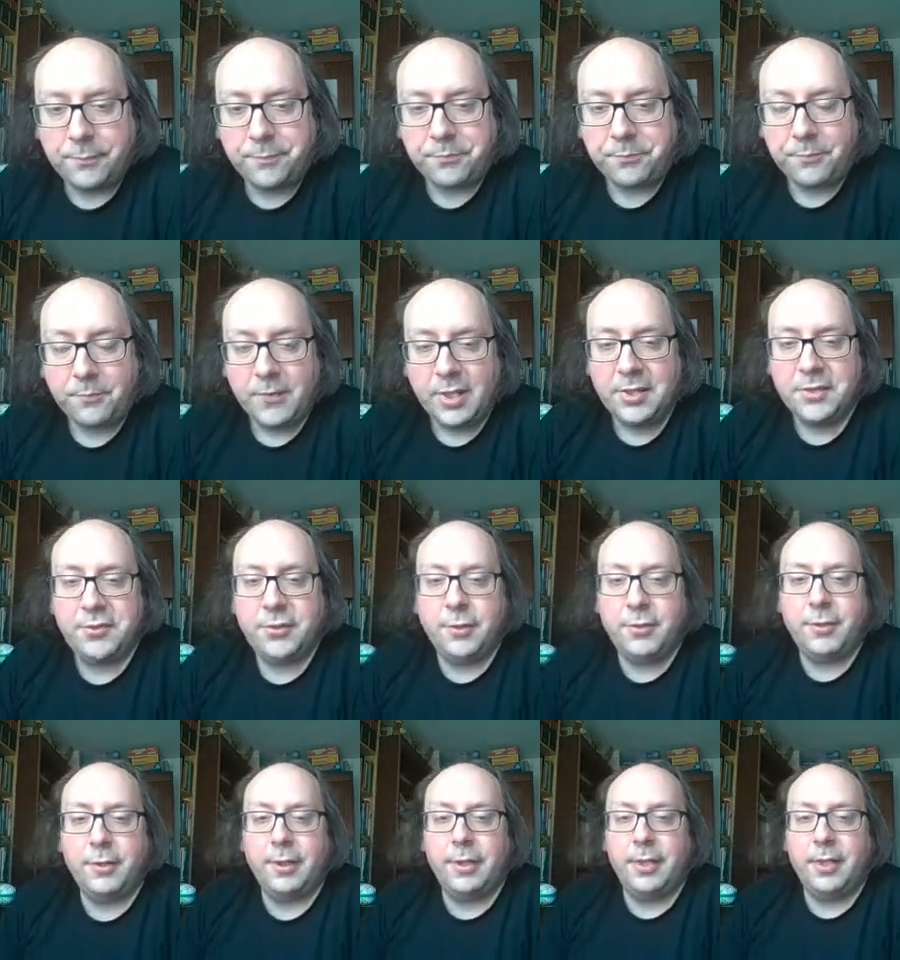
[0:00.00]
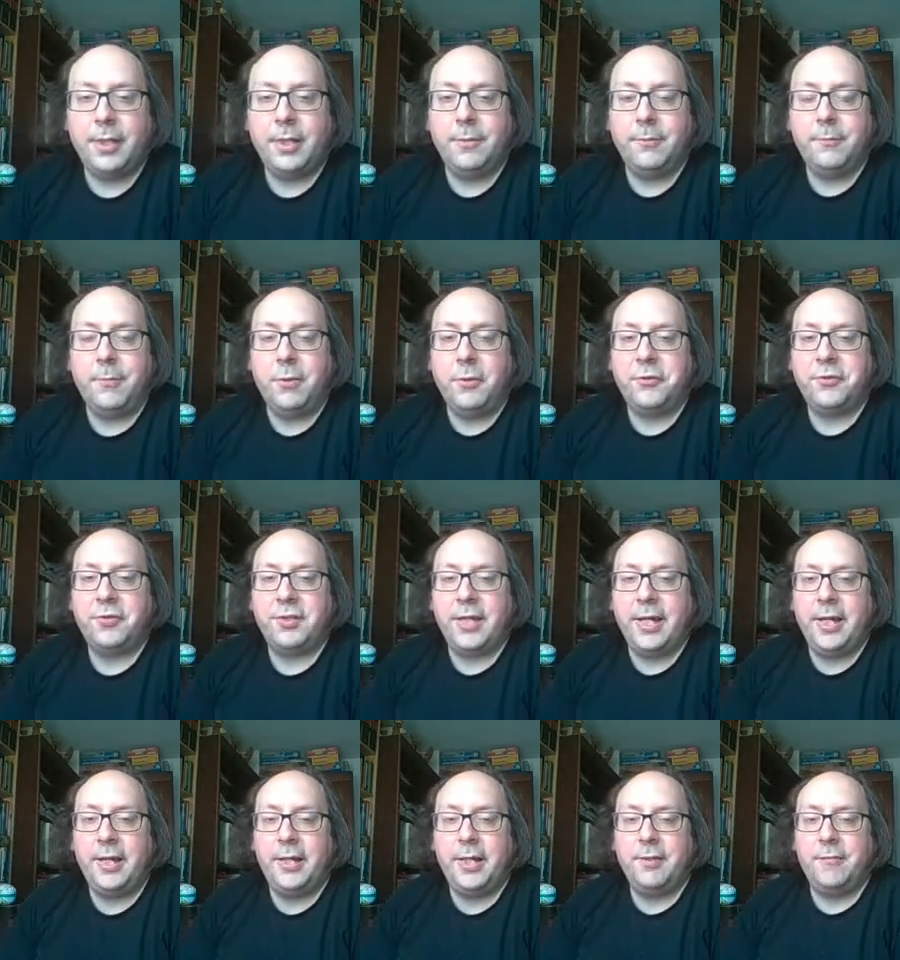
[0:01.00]
So most
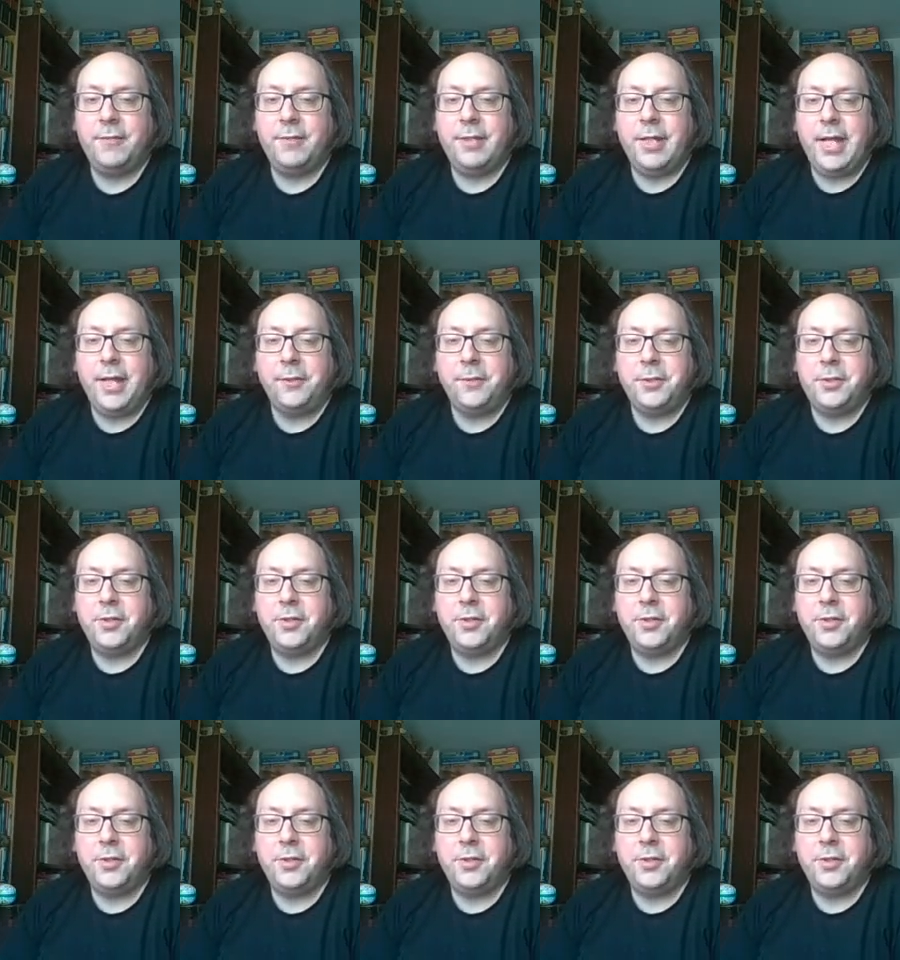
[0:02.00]
higher-level languages